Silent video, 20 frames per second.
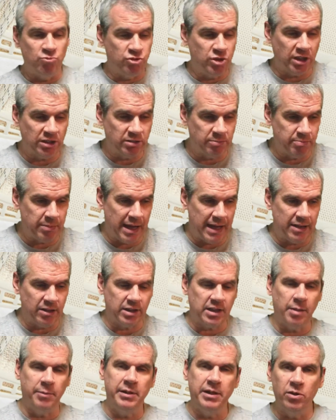Doesn't
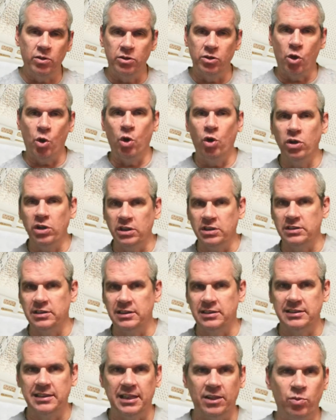matter, coming out on August
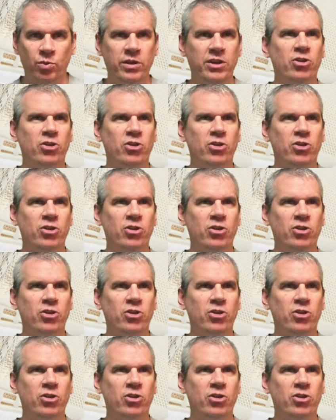the 6th,